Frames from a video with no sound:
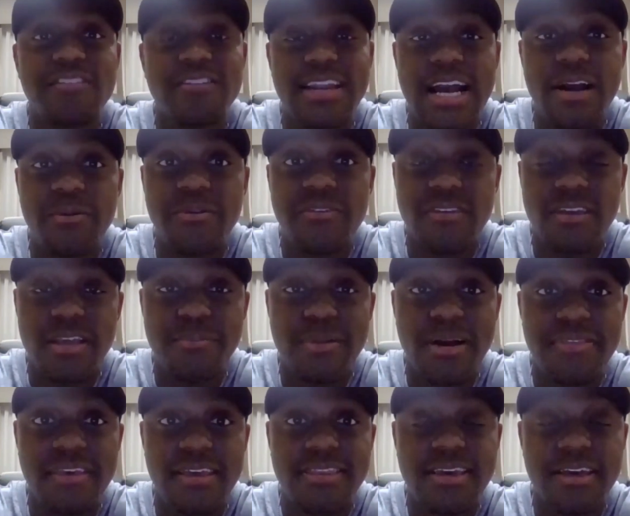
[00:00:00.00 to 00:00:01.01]
I was thinking about
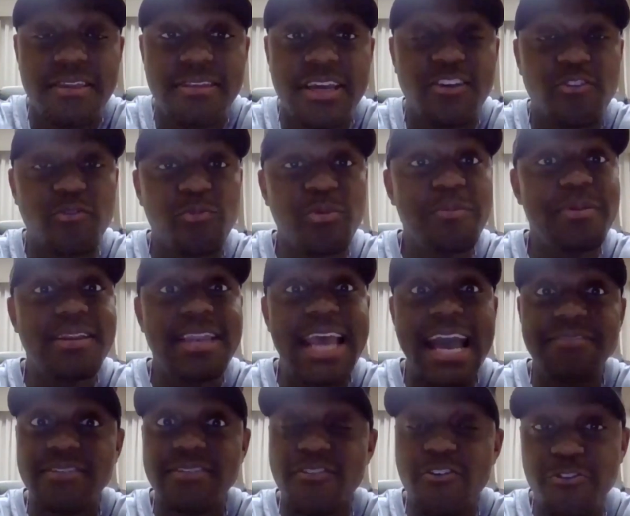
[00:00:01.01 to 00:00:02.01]
that the other day, because we've been
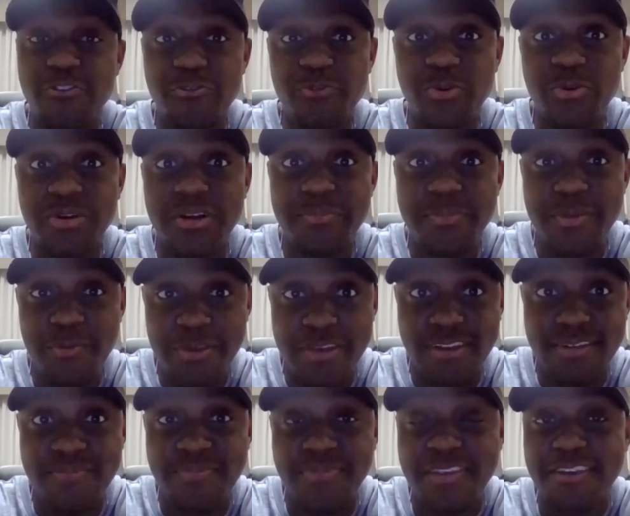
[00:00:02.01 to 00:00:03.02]
having virtual
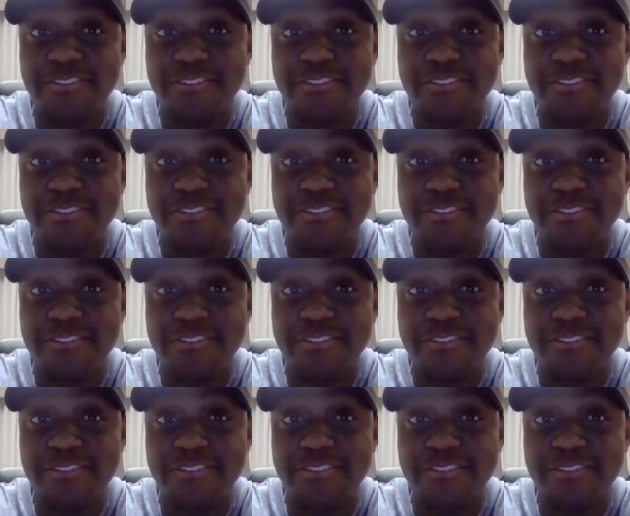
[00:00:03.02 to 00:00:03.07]
communion.